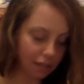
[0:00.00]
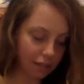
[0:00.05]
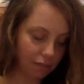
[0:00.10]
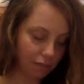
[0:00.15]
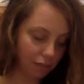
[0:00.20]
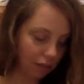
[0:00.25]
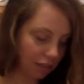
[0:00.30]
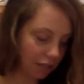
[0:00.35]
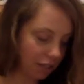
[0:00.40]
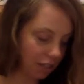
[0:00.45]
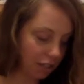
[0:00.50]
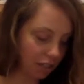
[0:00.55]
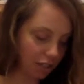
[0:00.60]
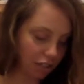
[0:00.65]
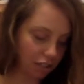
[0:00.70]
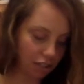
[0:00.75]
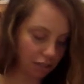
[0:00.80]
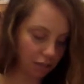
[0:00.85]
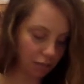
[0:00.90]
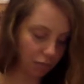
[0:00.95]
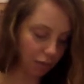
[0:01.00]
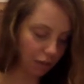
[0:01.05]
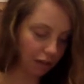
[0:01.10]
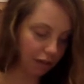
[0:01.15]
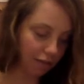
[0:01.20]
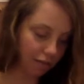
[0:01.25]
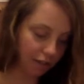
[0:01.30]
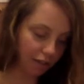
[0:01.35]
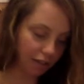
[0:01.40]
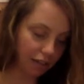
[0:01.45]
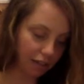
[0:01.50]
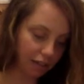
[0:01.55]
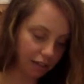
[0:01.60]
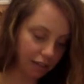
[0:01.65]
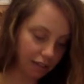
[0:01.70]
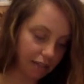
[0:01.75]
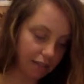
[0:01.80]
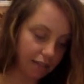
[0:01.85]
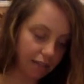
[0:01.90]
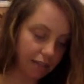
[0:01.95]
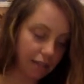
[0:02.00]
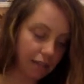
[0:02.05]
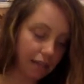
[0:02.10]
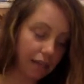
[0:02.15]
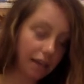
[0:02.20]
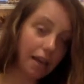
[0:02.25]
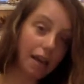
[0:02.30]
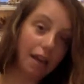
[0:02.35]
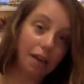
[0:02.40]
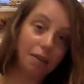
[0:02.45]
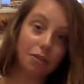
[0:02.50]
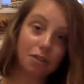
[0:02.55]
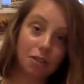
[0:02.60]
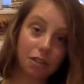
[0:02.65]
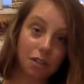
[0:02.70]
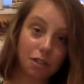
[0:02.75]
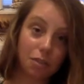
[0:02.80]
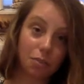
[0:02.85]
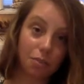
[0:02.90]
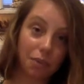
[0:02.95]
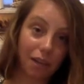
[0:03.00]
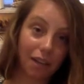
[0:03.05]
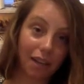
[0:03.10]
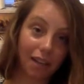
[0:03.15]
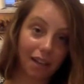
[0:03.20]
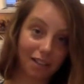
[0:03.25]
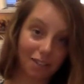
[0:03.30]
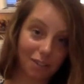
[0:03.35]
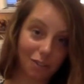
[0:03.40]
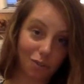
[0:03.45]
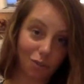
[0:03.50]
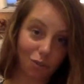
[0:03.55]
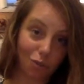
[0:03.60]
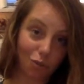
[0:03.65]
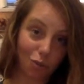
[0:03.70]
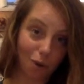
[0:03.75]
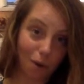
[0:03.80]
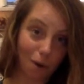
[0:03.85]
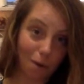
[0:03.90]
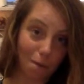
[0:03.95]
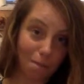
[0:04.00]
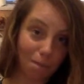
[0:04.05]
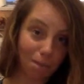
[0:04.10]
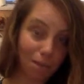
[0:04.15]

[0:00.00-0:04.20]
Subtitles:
this relationship, whatever it is, and start to bring it into form.